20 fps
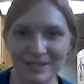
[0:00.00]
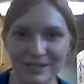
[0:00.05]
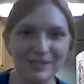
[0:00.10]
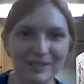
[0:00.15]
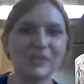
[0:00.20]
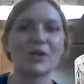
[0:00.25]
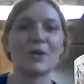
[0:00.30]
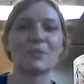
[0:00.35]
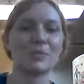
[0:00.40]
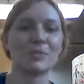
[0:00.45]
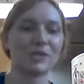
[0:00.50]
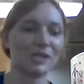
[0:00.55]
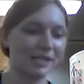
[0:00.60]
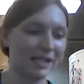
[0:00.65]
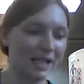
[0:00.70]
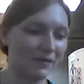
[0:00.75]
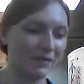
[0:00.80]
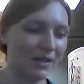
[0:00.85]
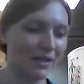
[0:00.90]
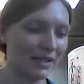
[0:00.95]
So I'm just
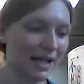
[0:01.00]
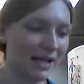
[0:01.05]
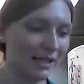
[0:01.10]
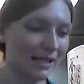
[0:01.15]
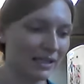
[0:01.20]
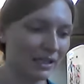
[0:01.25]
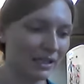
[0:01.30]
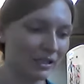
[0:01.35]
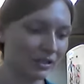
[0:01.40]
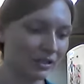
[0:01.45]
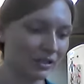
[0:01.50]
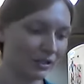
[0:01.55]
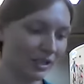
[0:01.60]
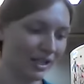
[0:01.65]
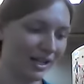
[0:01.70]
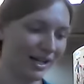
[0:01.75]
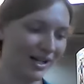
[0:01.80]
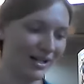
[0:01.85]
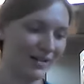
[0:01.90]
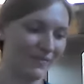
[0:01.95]
giving that
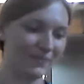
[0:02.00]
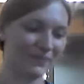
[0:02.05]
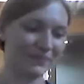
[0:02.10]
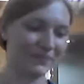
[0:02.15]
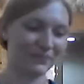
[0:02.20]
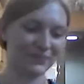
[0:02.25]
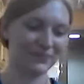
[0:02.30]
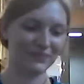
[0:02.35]
little